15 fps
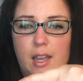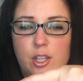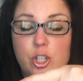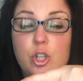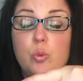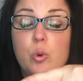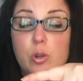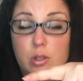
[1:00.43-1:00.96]

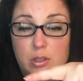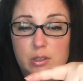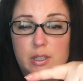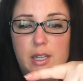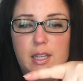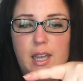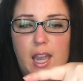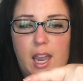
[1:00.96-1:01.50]
You will
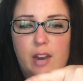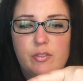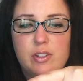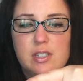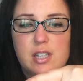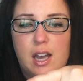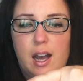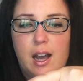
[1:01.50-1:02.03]
click
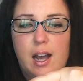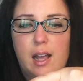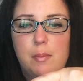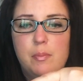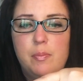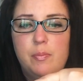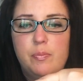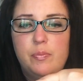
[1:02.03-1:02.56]
every
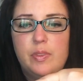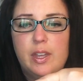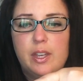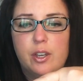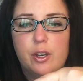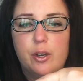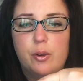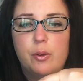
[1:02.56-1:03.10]
time they
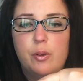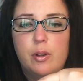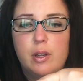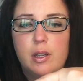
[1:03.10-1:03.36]
go